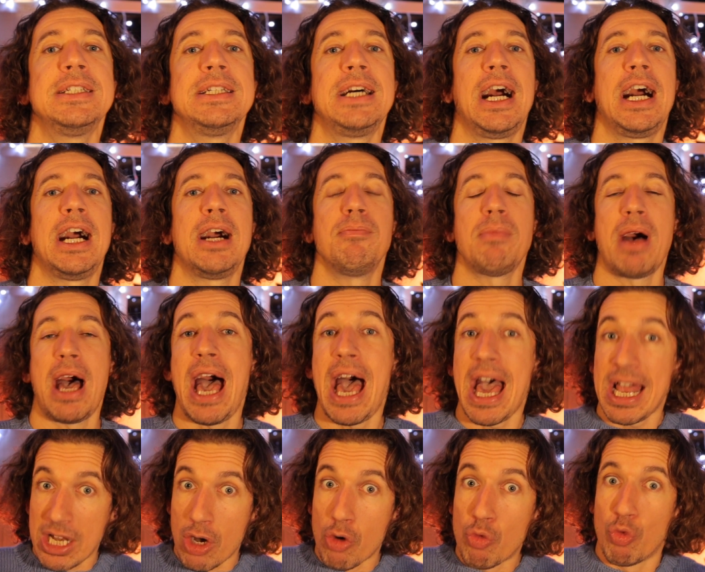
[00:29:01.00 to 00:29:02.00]

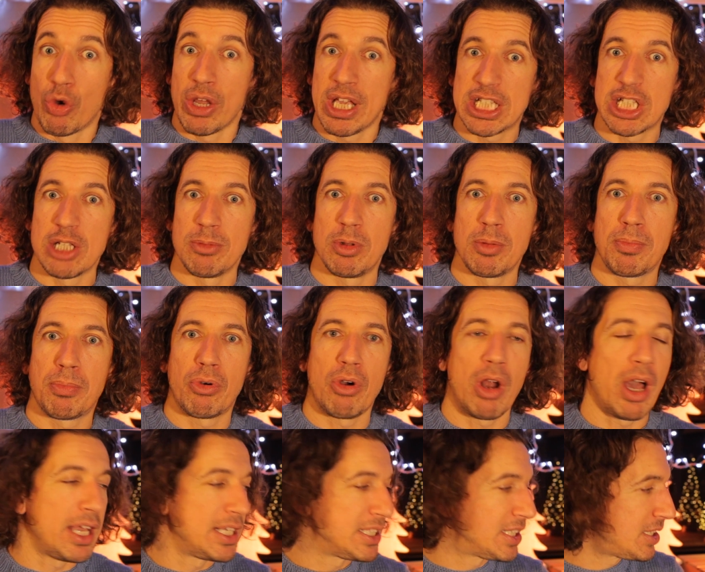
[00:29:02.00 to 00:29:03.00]
and a reasonable
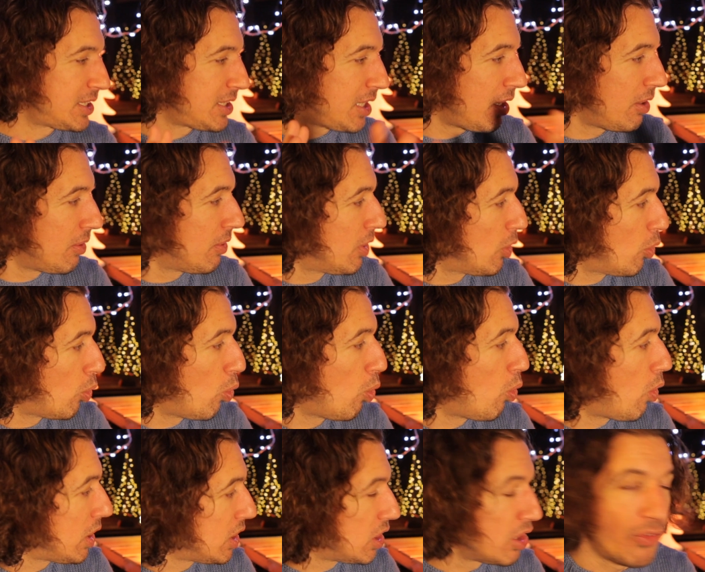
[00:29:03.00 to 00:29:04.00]
price, so
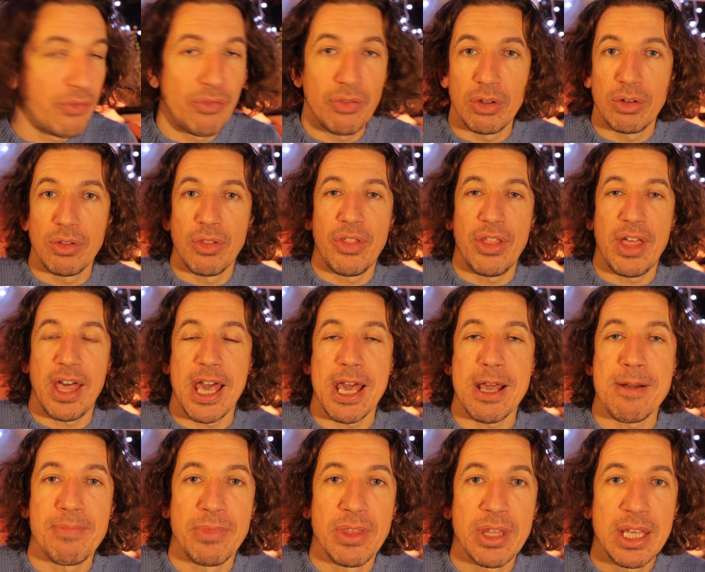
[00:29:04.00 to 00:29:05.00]
wonderful there.